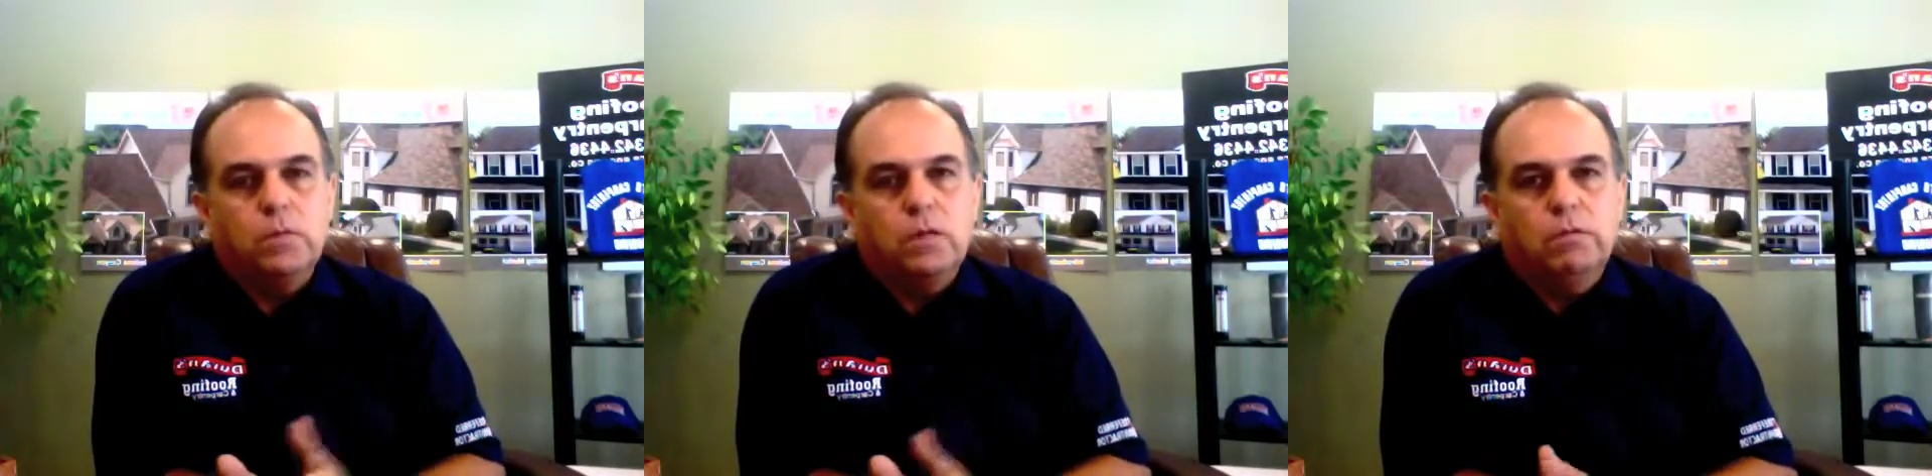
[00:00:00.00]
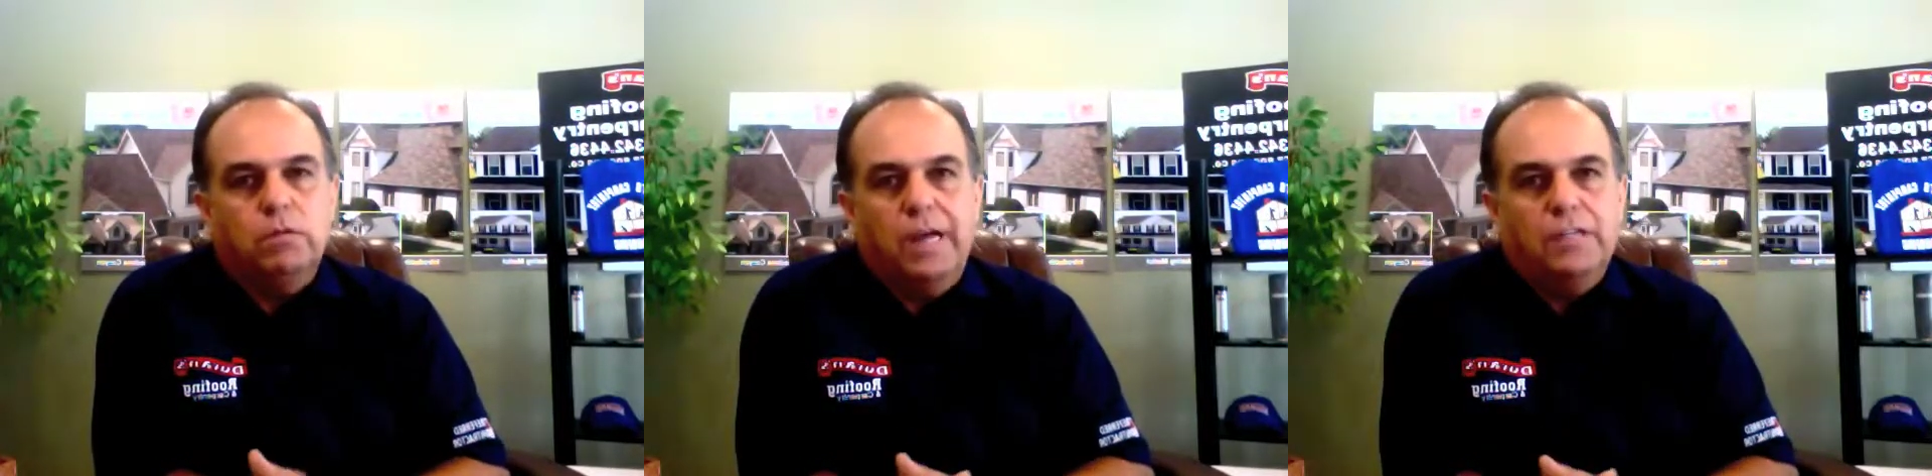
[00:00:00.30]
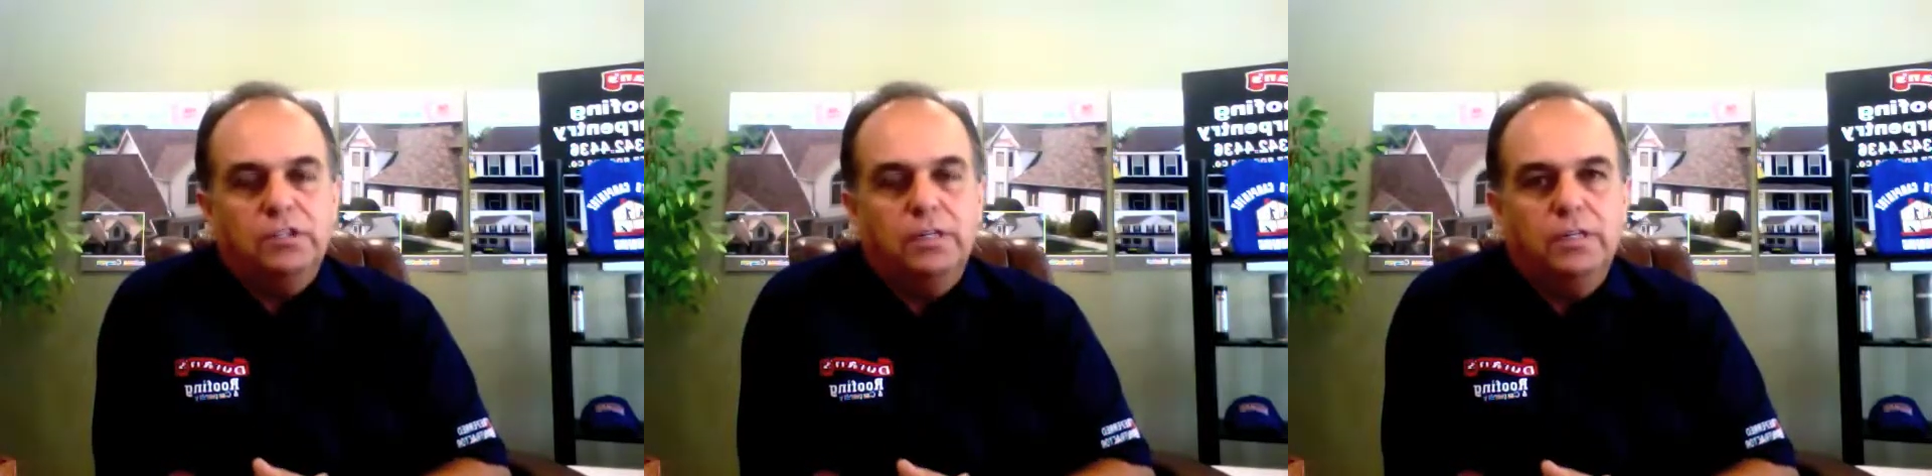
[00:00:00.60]

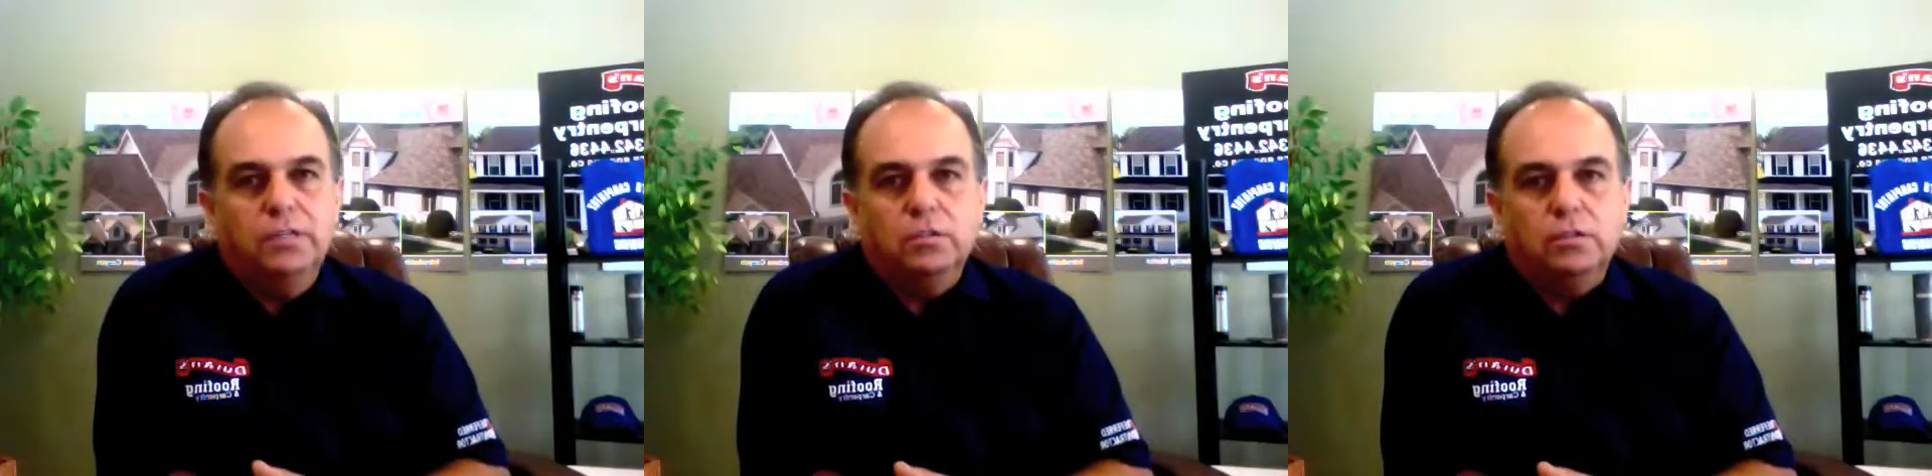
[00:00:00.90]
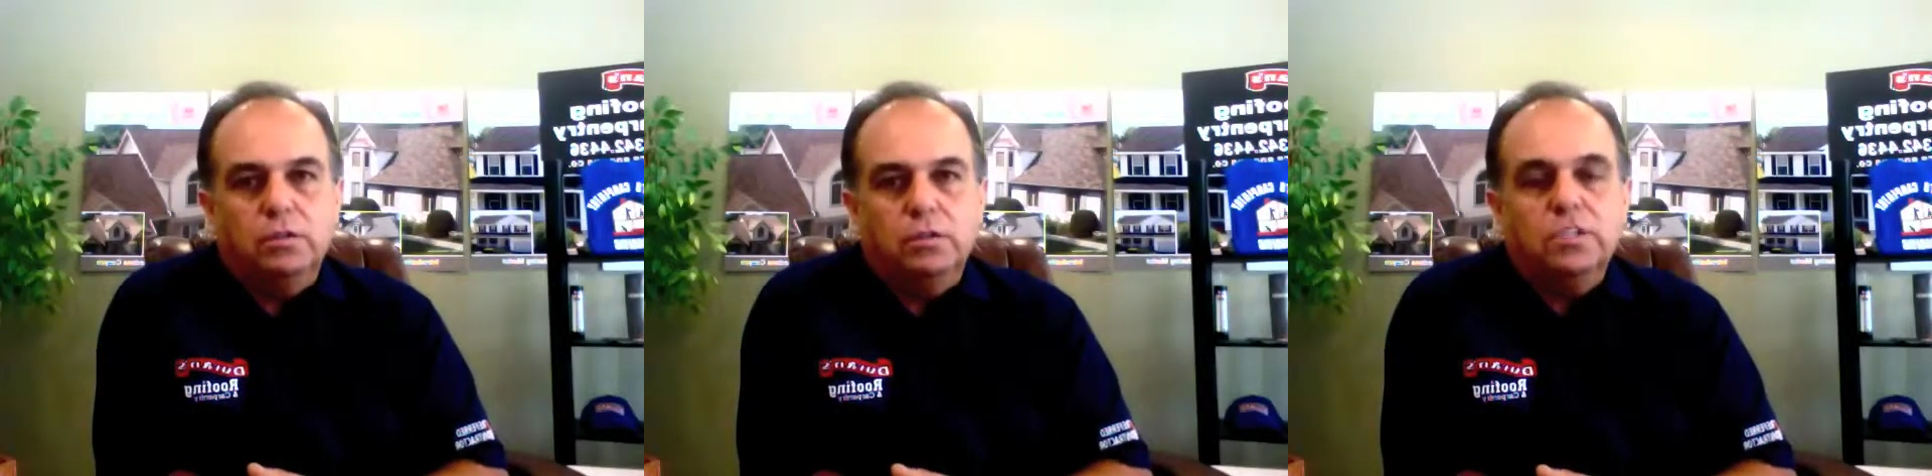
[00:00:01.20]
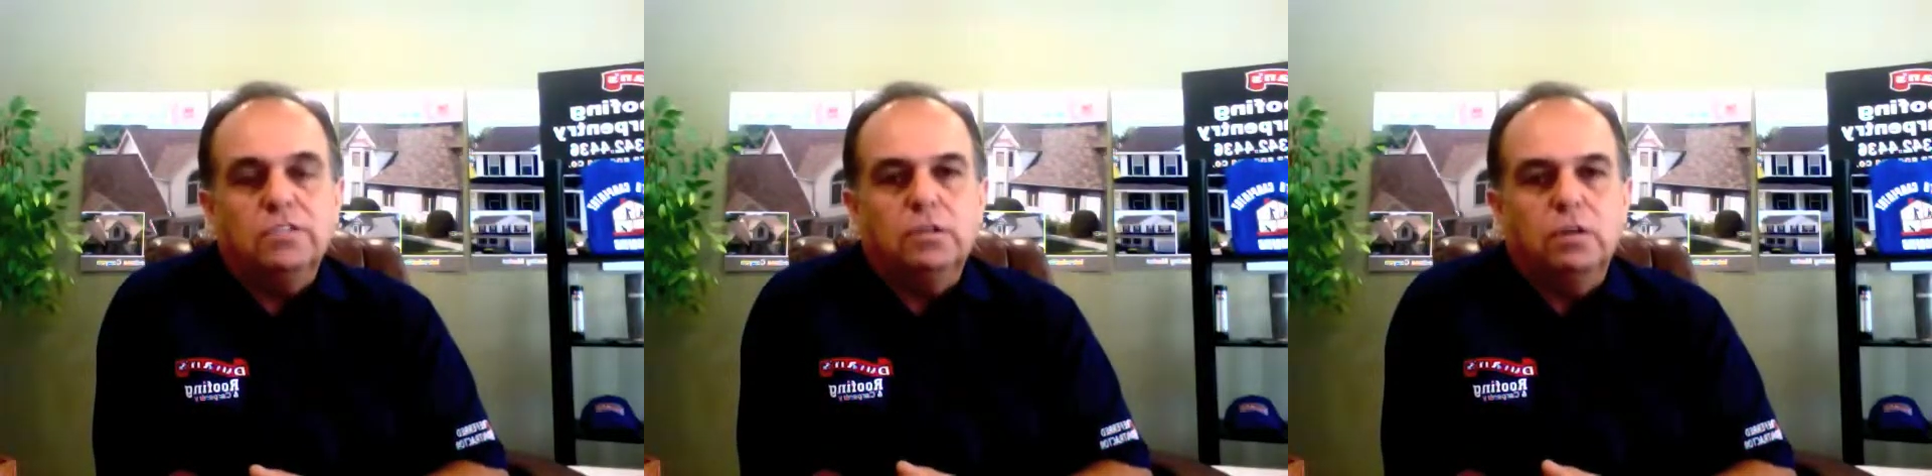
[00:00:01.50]
flashings, or
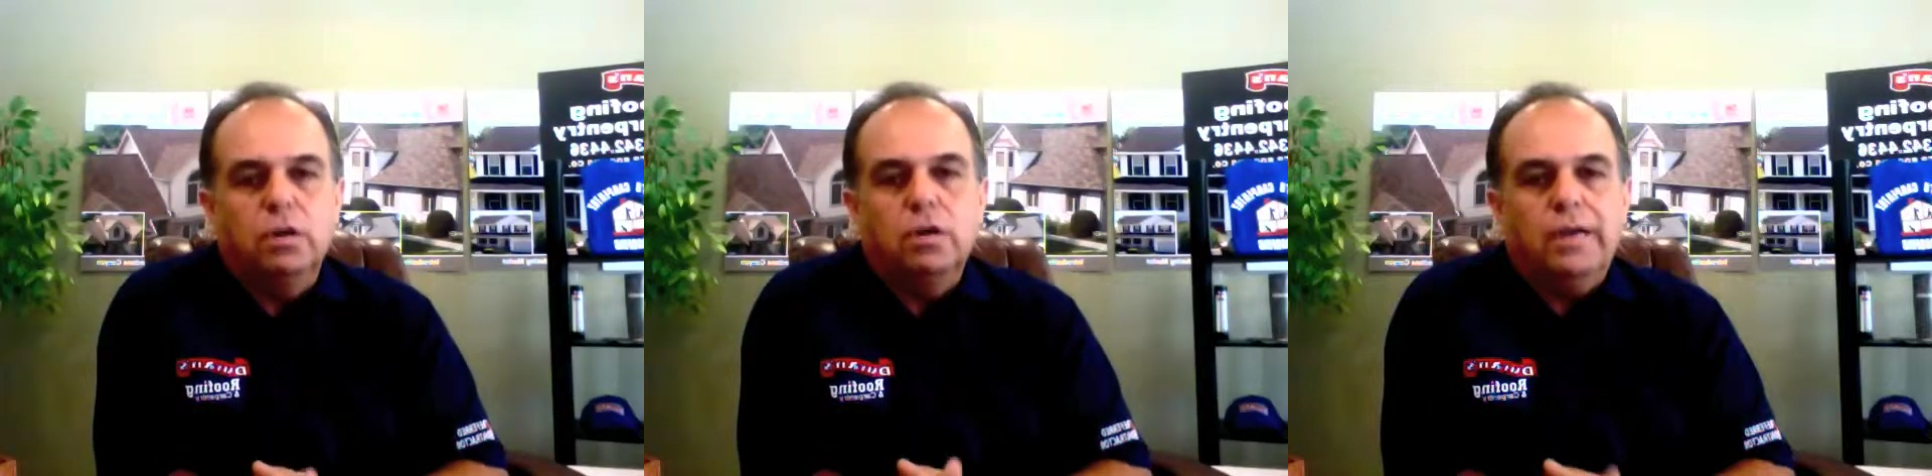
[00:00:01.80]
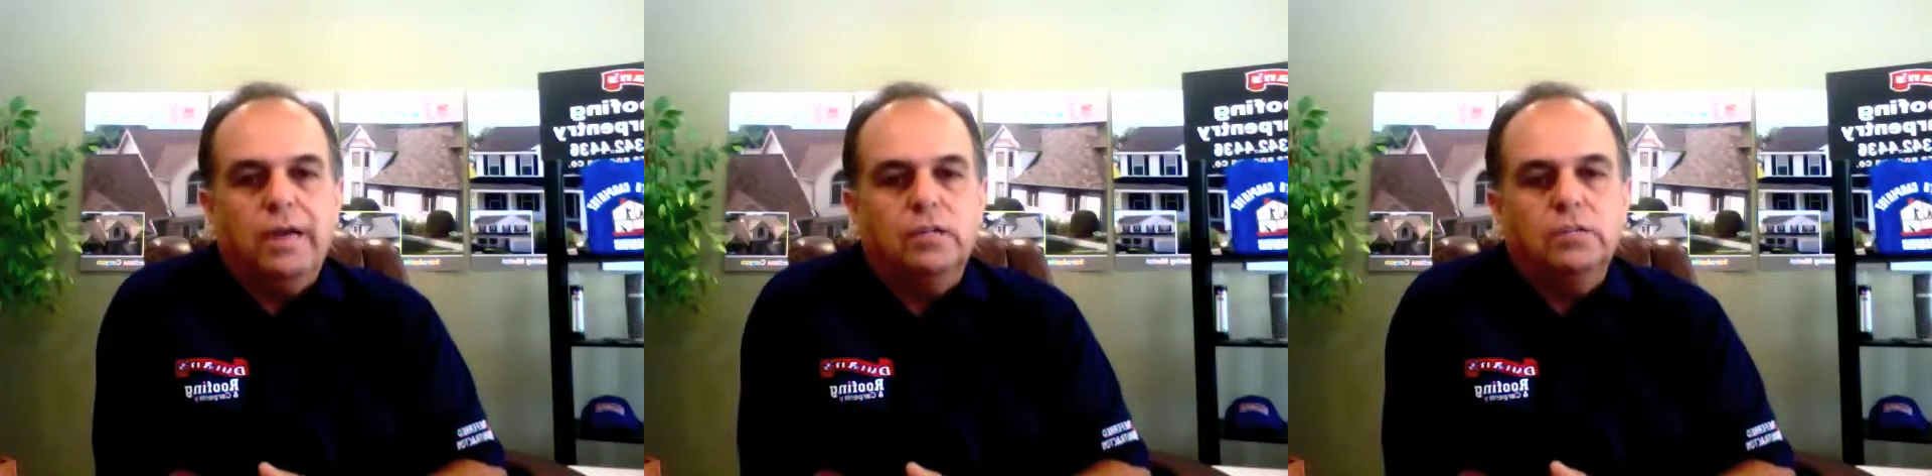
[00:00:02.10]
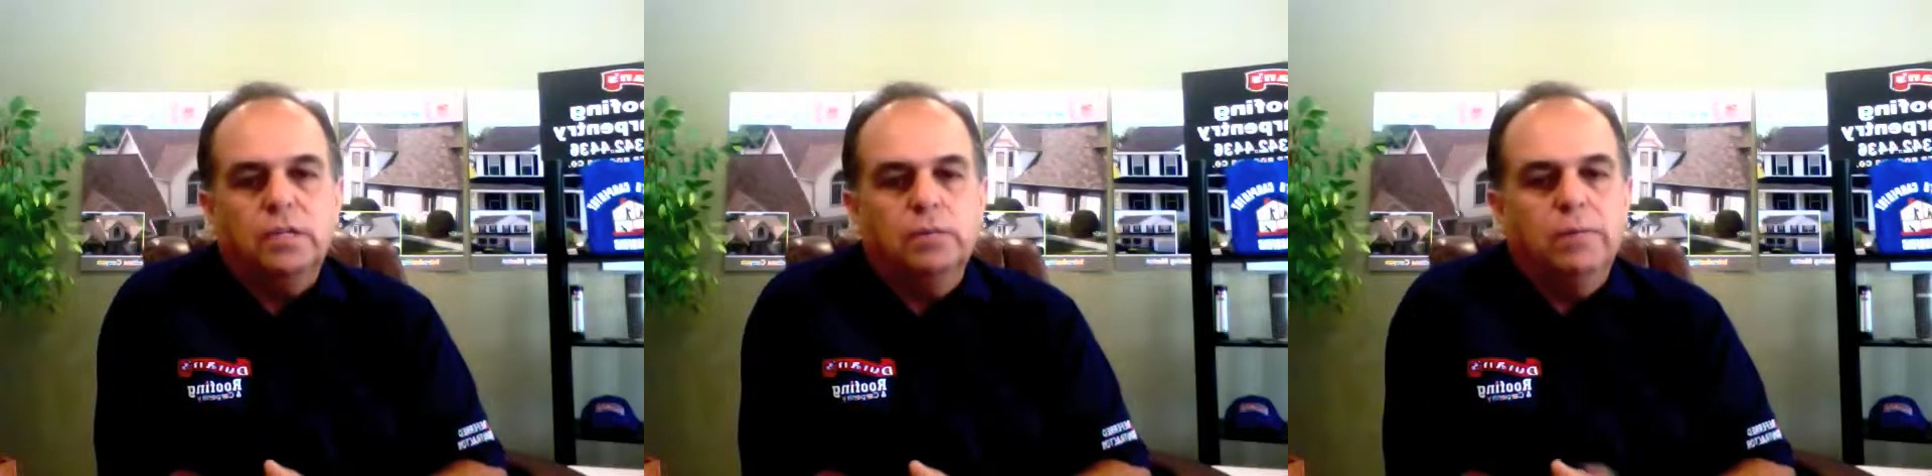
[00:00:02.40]
just to look at it and see,